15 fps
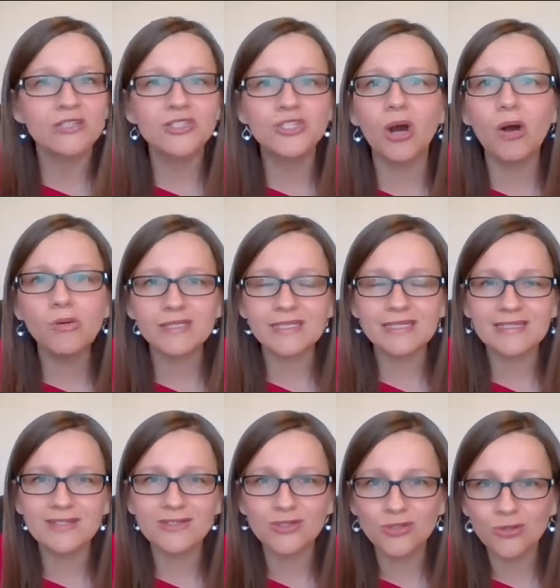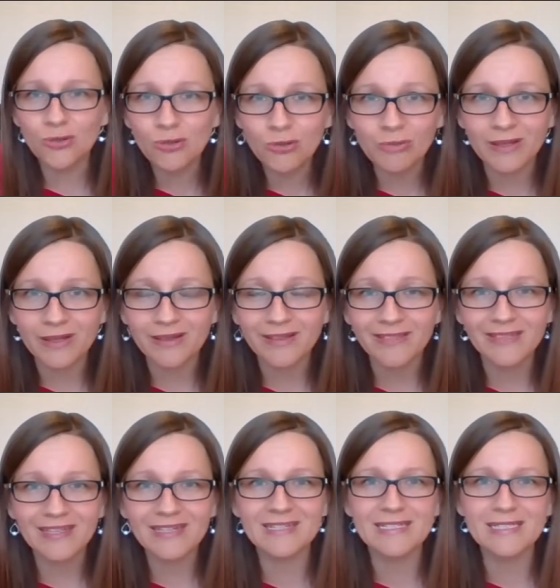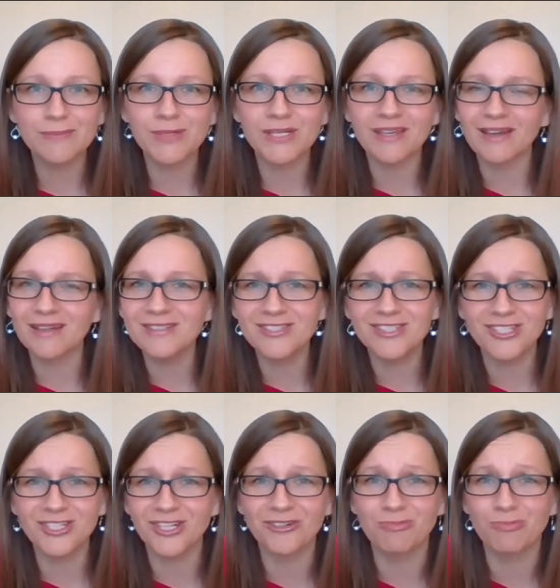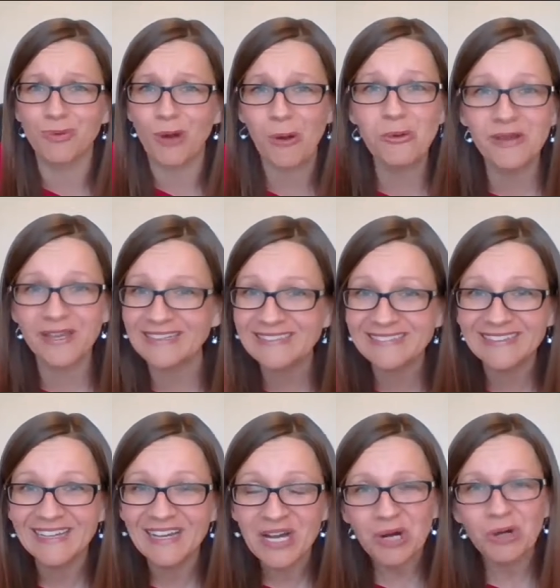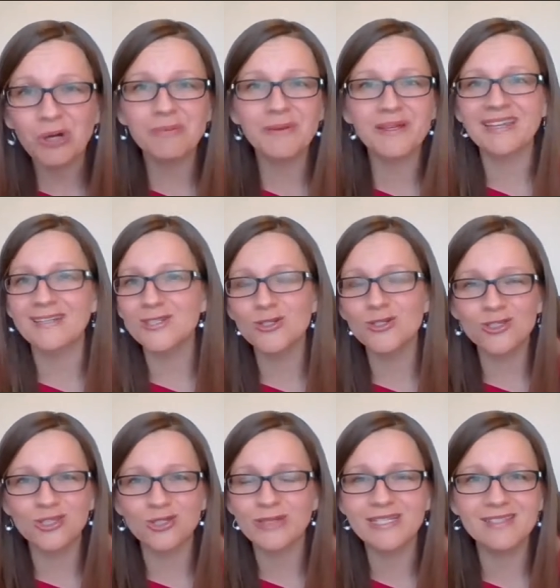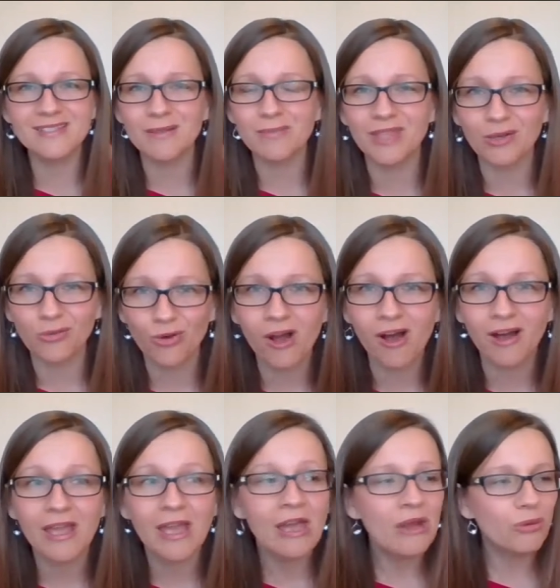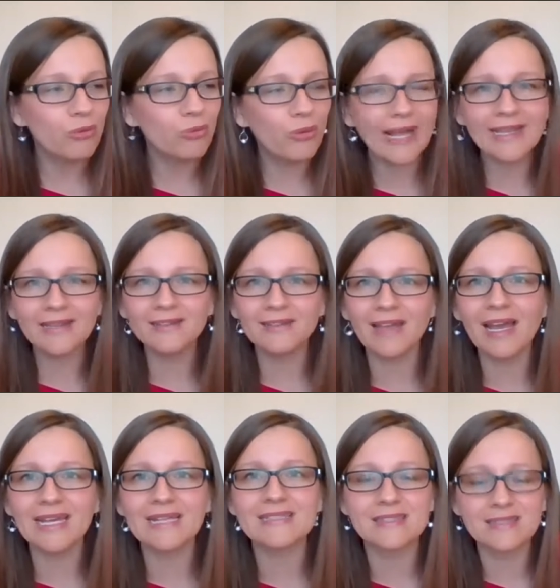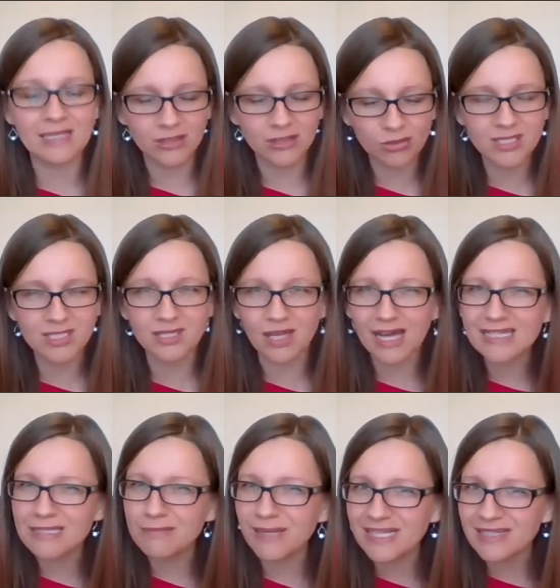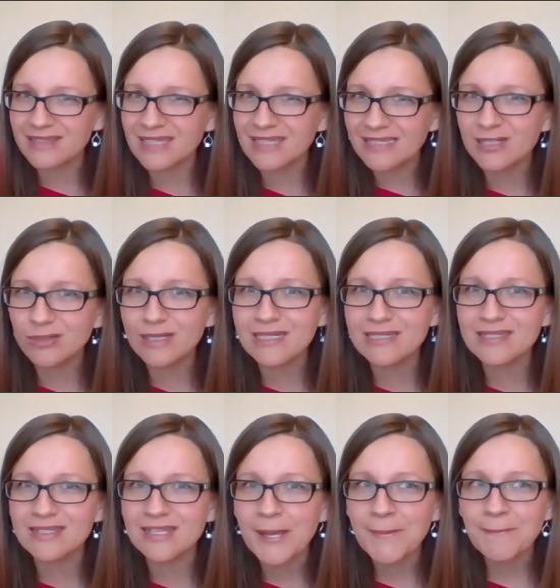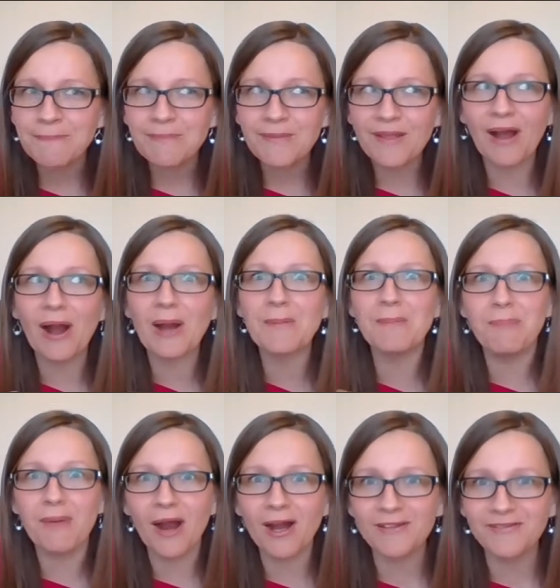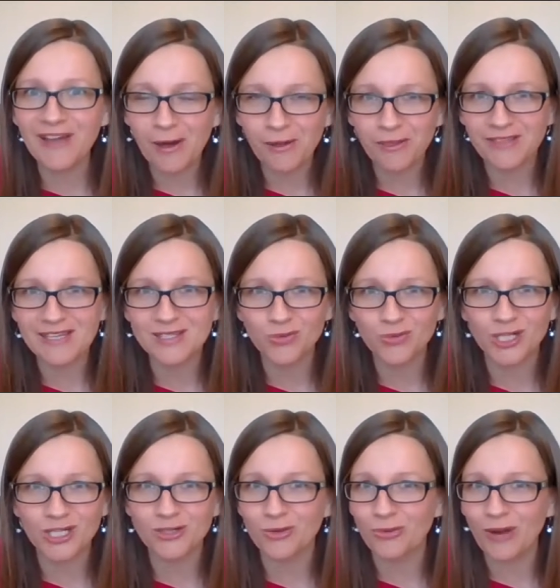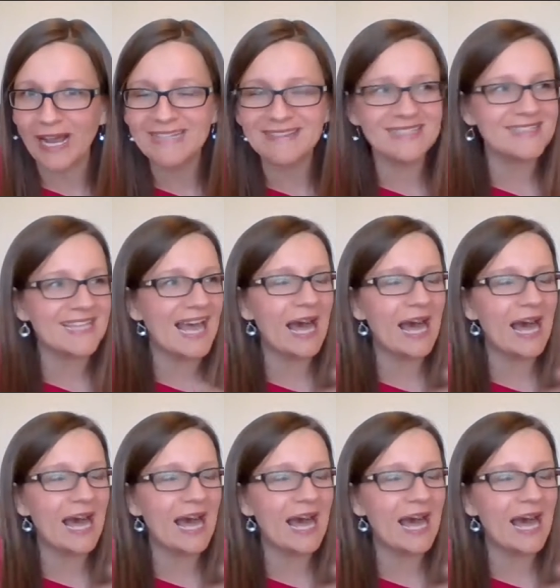don't assume that it is because you're broken or because you're doing something wrong. Recognize that those thoughts being sent to us are part of how things work, right? That's